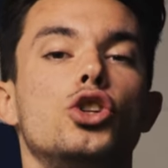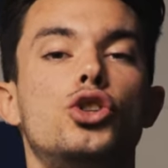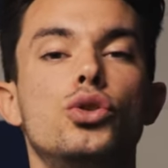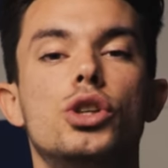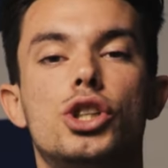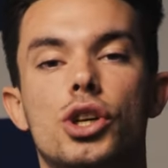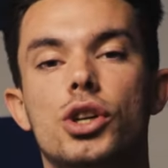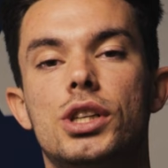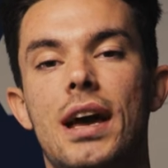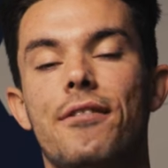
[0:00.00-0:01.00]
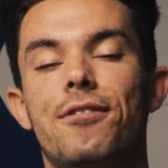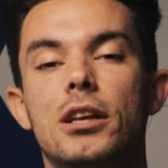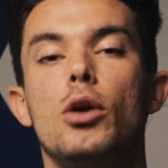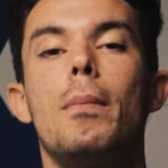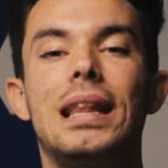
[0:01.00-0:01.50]
to the church at
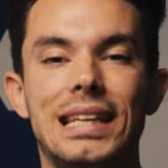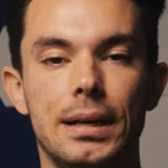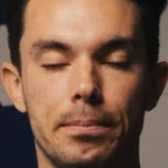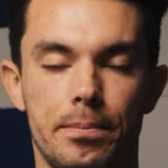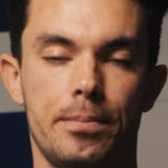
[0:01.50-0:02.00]
Philomelium.